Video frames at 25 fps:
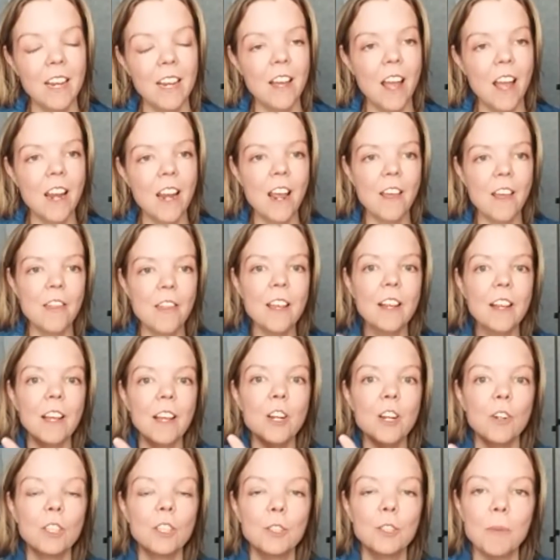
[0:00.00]
And I think,
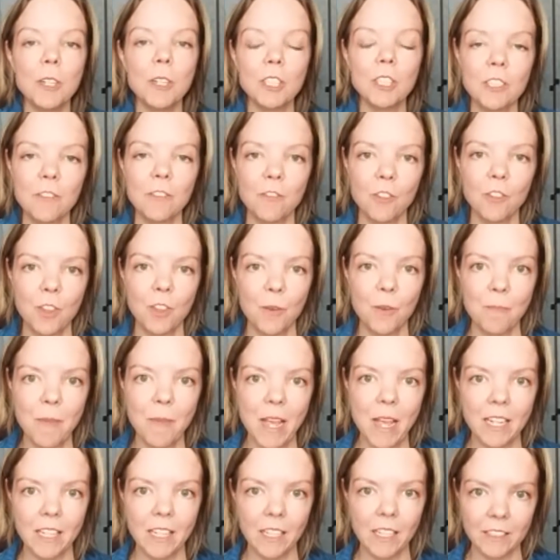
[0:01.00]
you know, especially for the
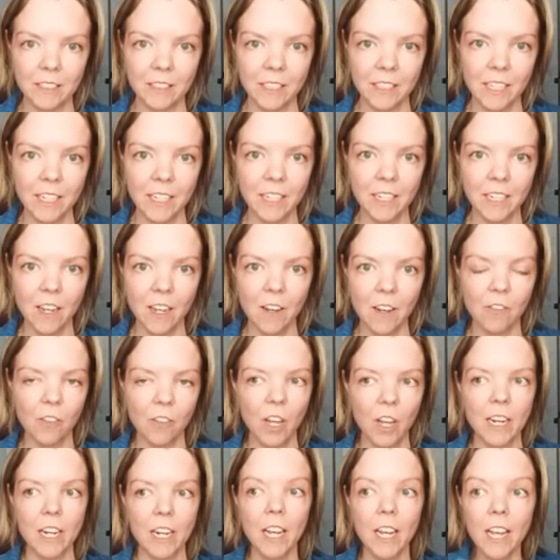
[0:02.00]
men listening, of
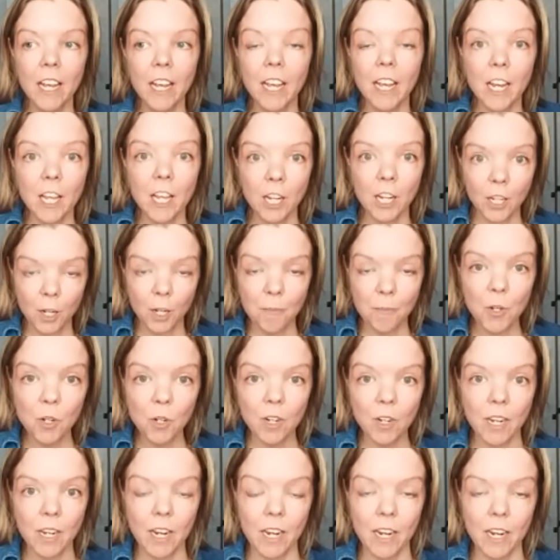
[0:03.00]
like,
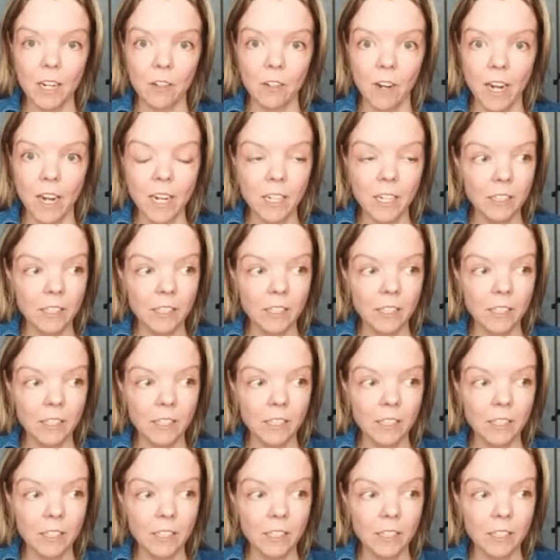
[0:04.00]
communicating, right?